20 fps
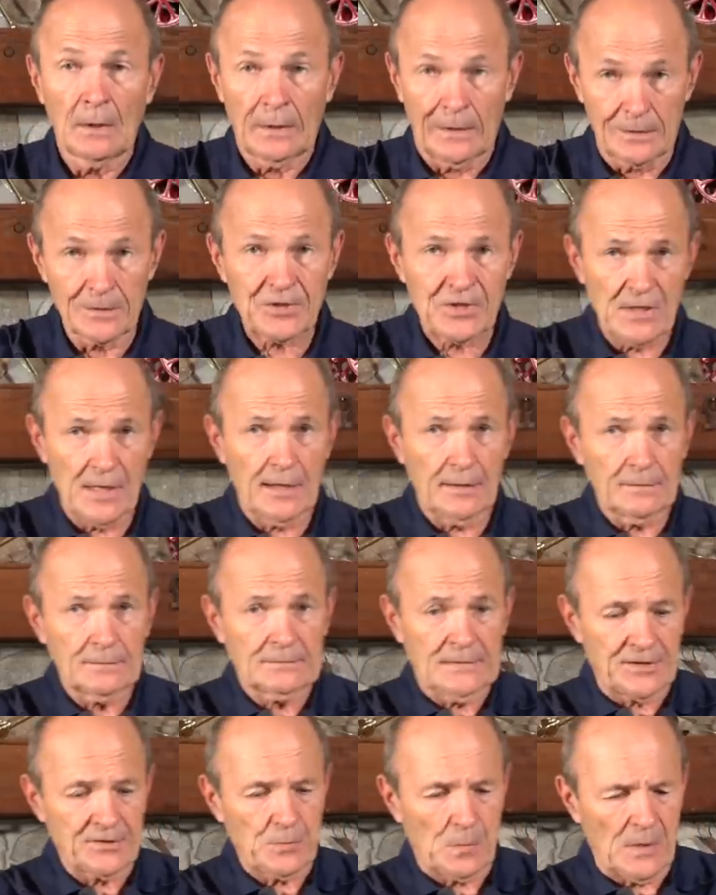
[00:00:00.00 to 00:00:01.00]
Understand?
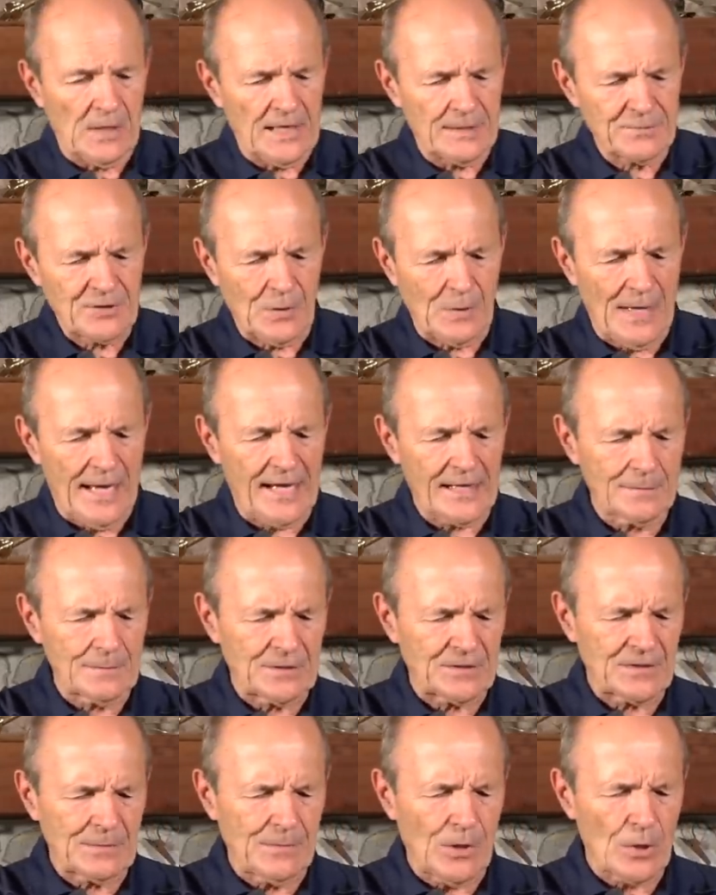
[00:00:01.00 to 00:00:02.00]
That's why I'm so
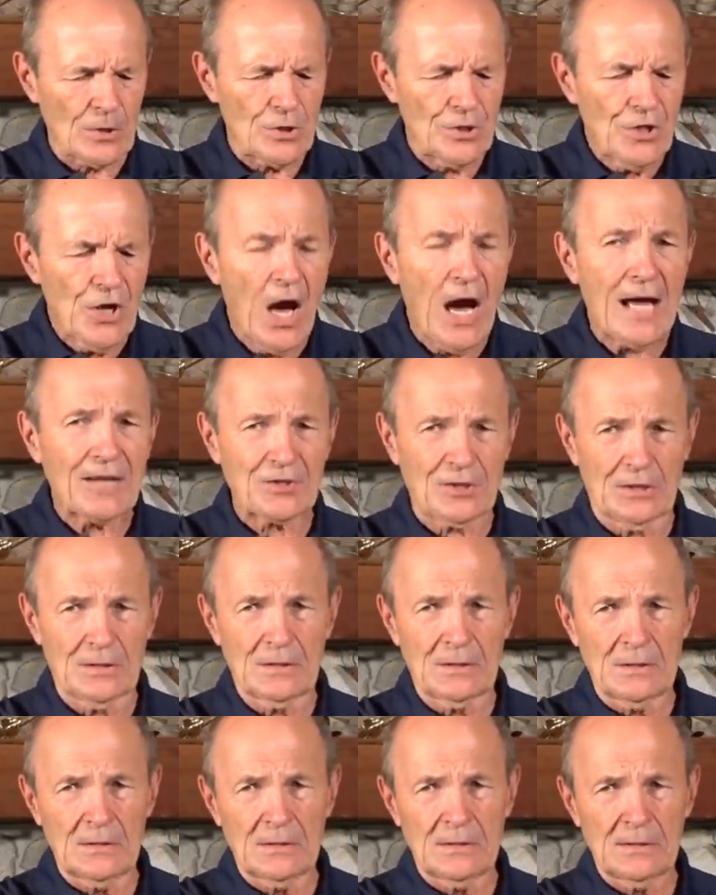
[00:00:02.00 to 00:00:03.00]
adamant about not
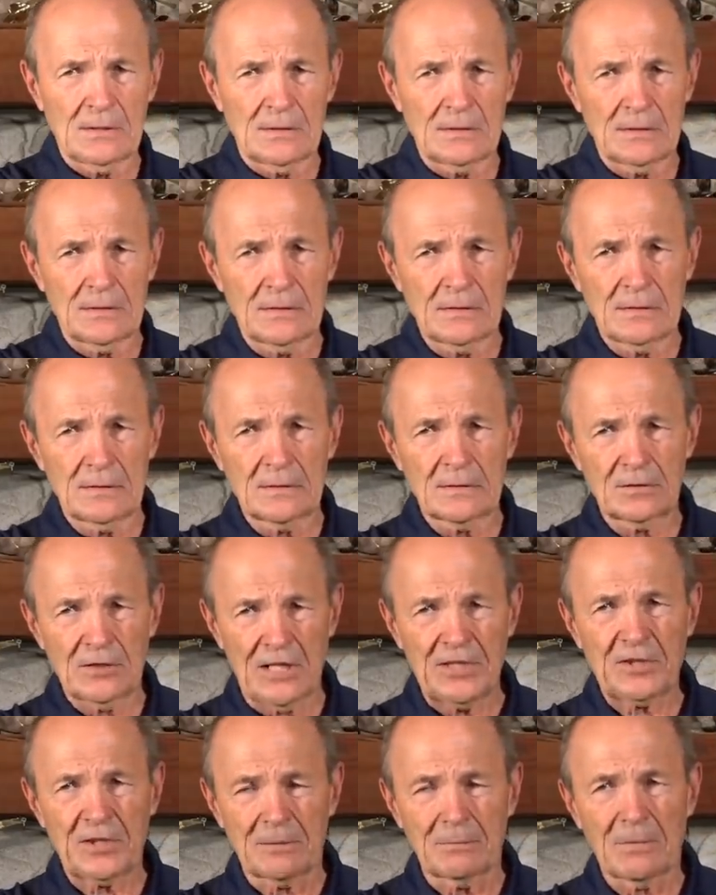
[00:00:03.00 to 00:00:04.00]

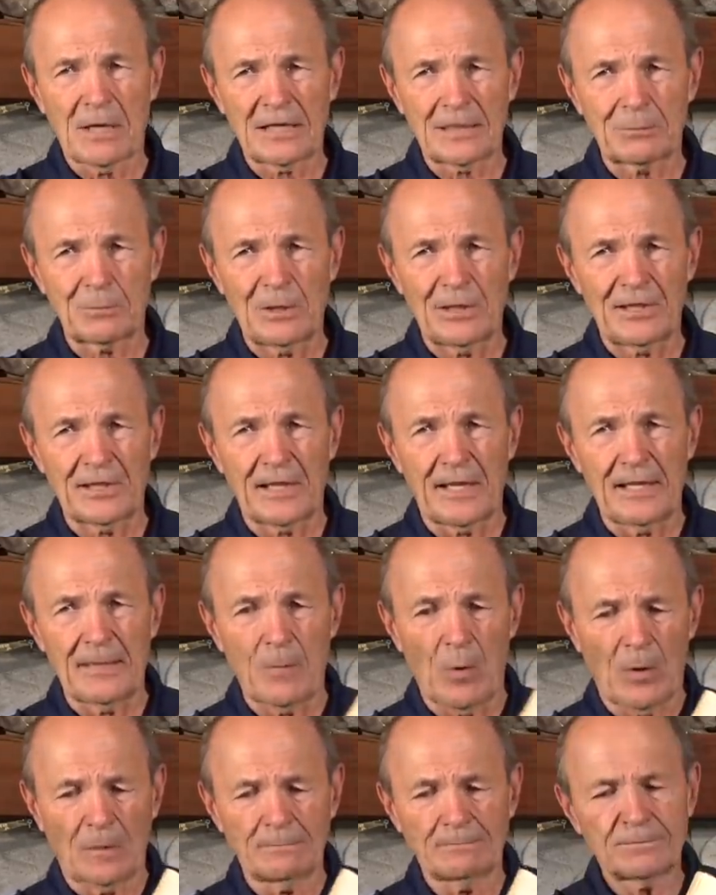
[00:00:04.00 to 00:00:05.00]
teaching body breathing
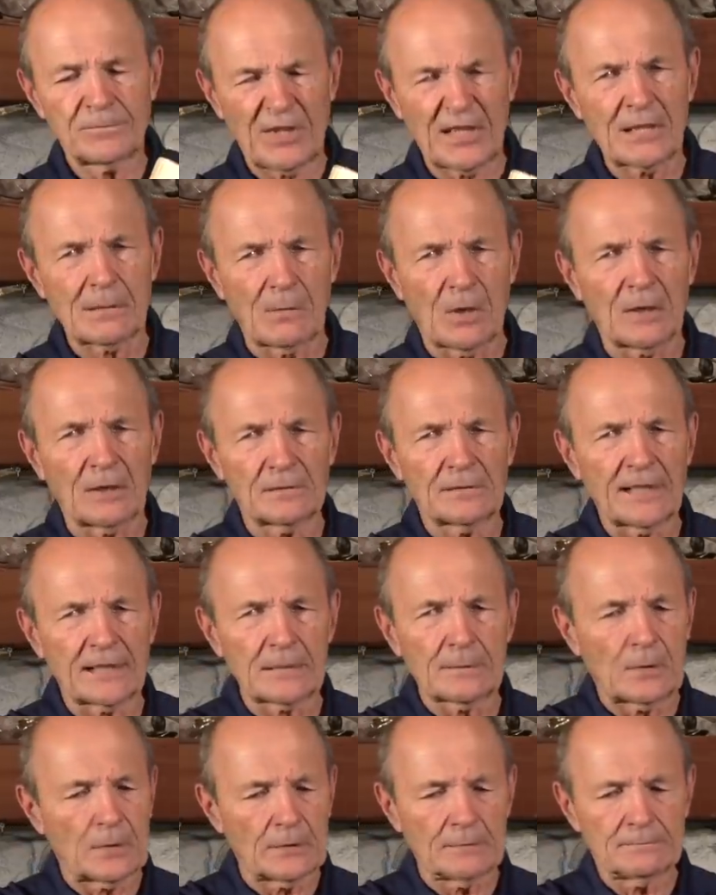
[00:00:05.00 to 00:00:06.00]
anymore. Think about it.
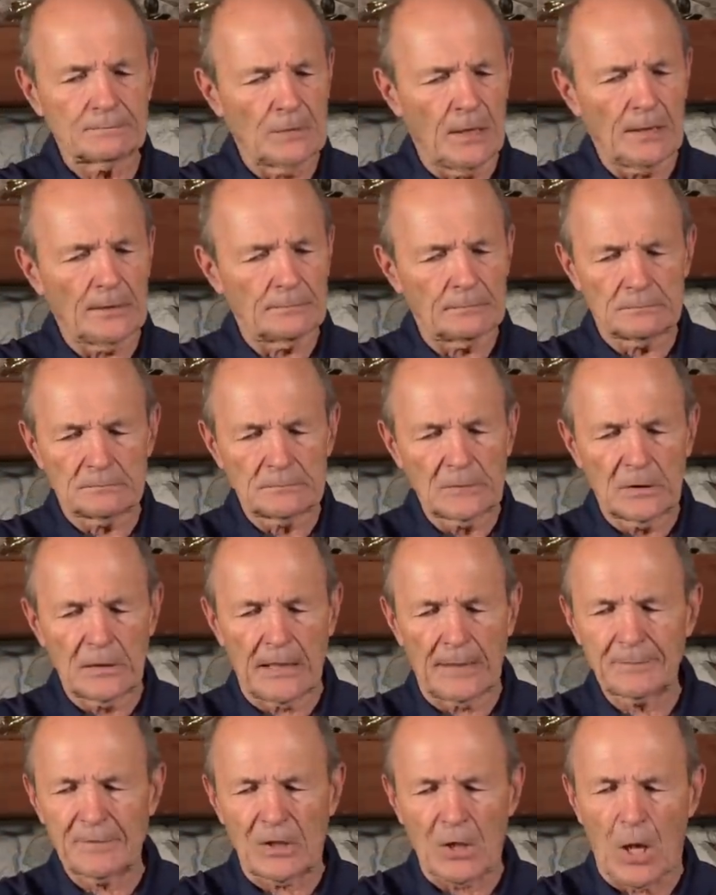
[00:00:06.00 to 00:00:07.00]

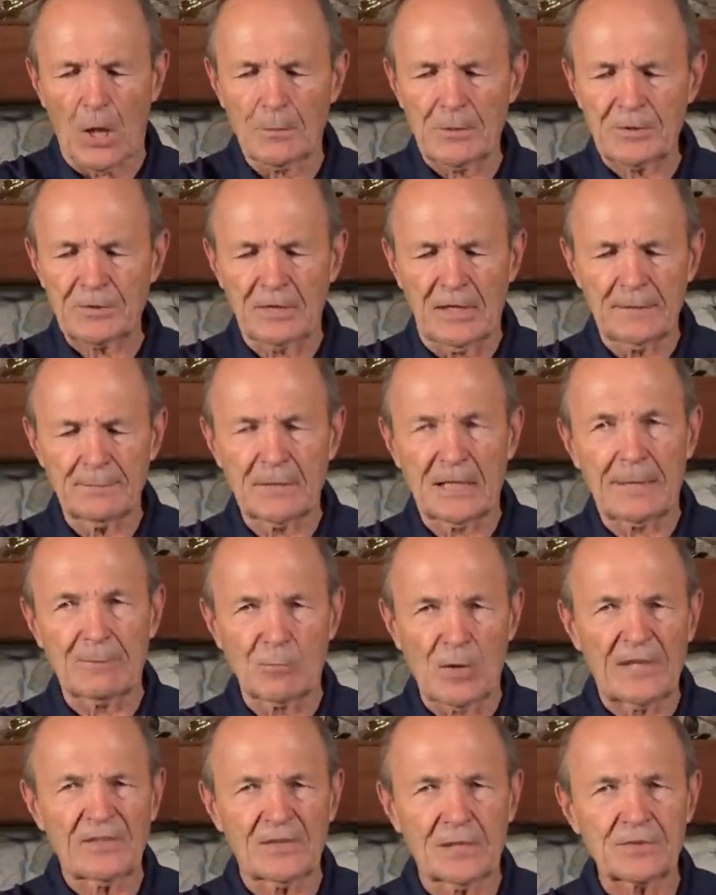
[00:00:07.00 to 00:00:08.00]
I'm not always right, but I'm
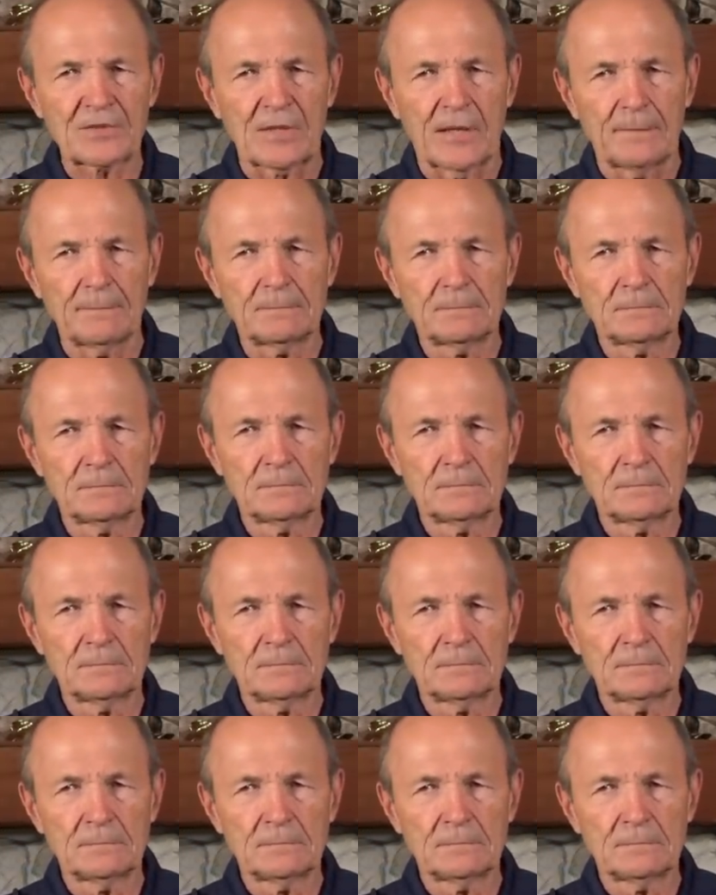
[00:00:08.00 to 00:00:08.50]
right this time.